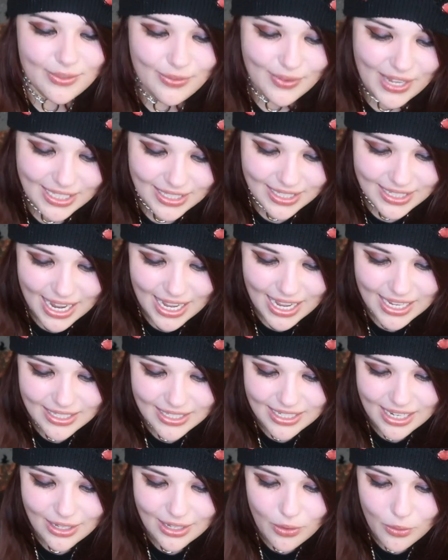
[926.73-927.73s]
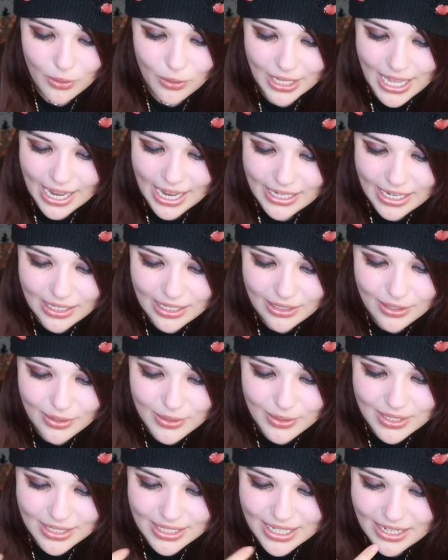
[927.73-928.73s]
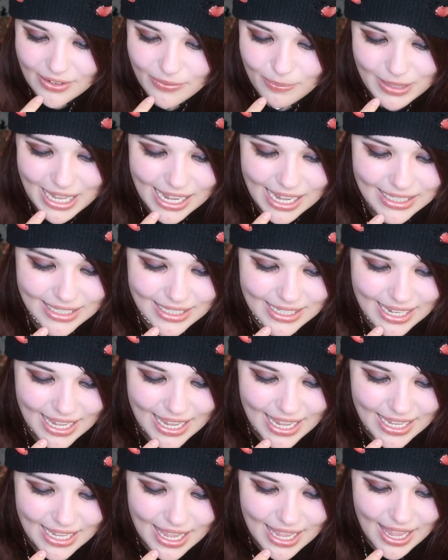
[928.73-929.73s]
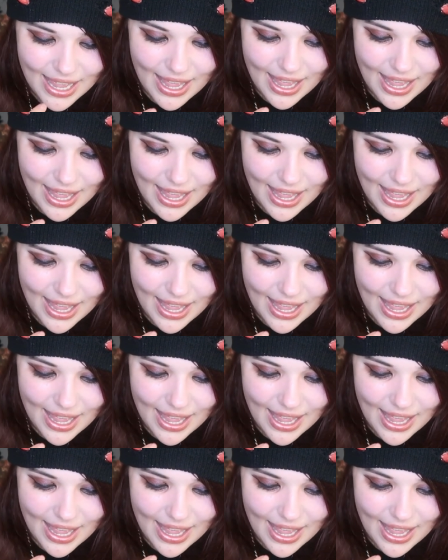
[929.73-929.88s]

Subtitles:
Fantastic. Organic loose leaf black tea.